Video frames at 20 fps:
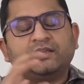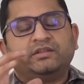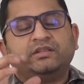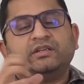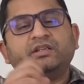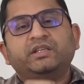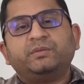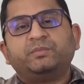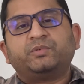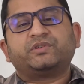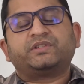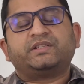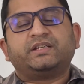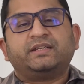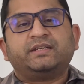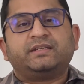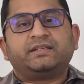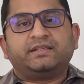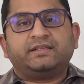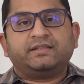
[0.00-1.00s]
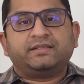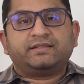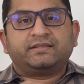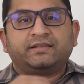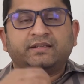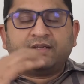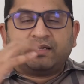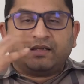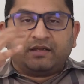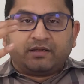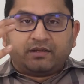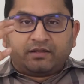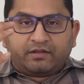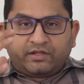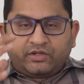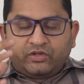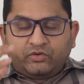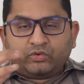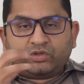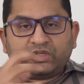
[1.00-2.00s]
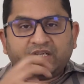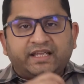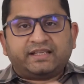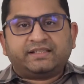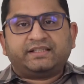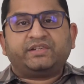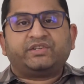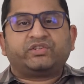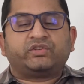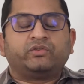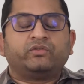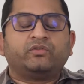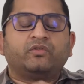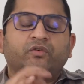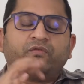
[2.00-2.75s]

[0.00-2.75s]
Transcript: 30% is the utilization